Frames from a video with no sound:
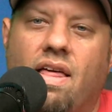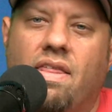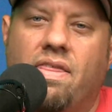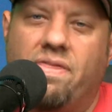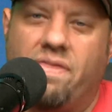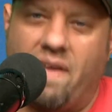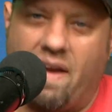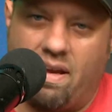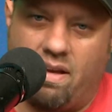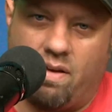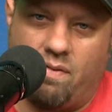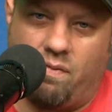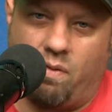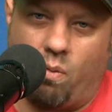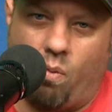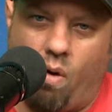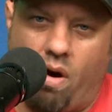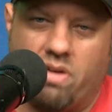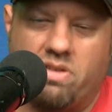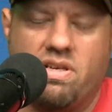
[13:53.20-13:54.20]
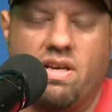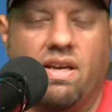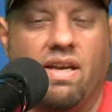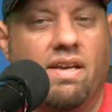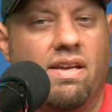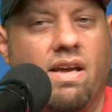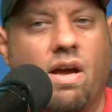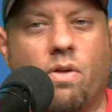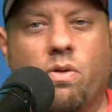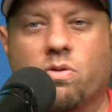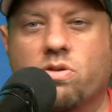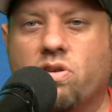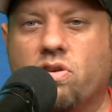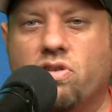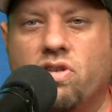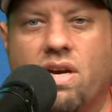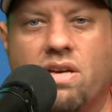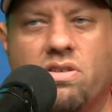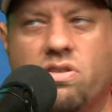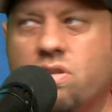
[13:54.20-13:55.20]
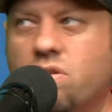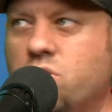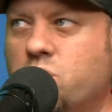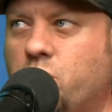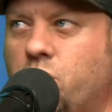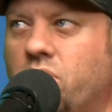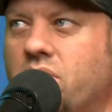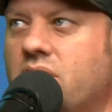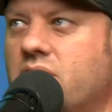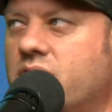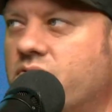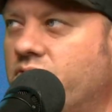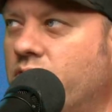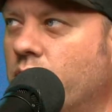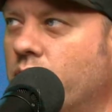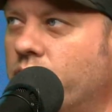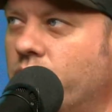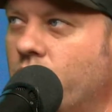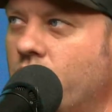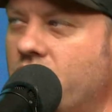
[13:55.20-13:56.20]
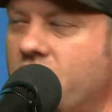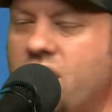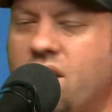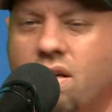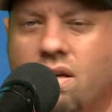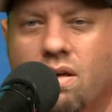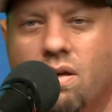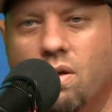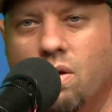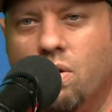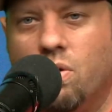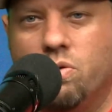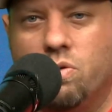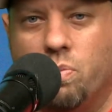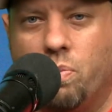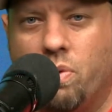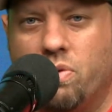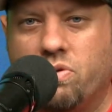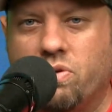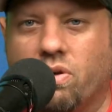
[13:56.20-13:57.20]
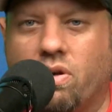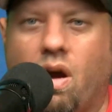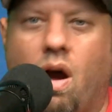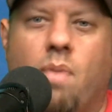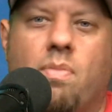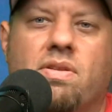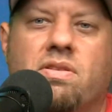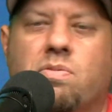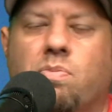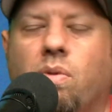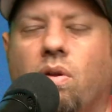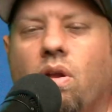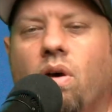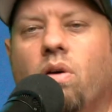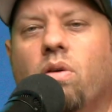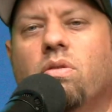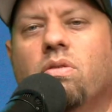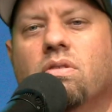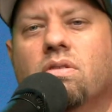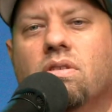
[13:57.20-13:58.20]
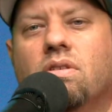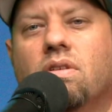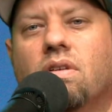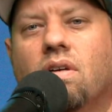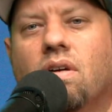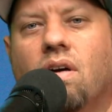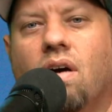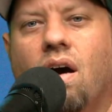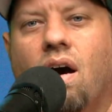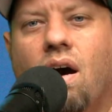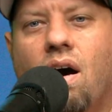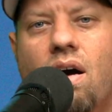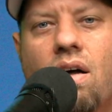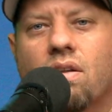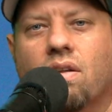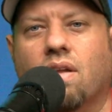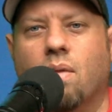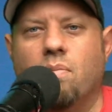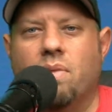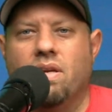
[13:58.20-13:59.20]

Thank you for watching. Any other suggestions, please feel free to put your comments below. Uh, let me